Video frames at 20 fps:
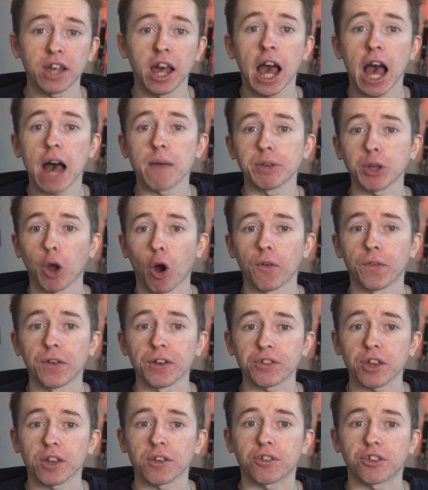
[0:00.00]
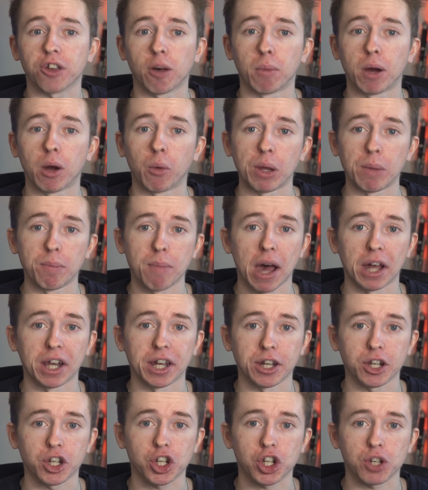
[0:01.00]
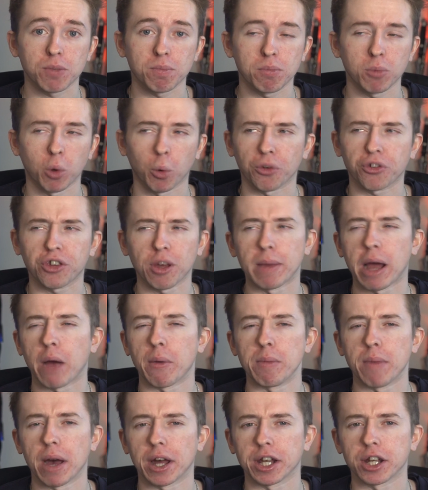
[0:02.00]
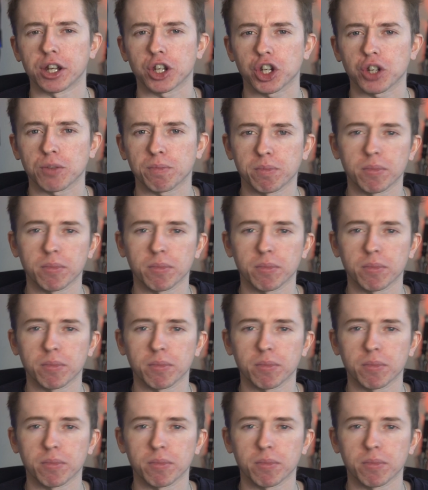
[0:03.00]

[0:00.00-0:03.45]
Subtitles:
and The Office Somewhere We Manage, or Somehow We Manage.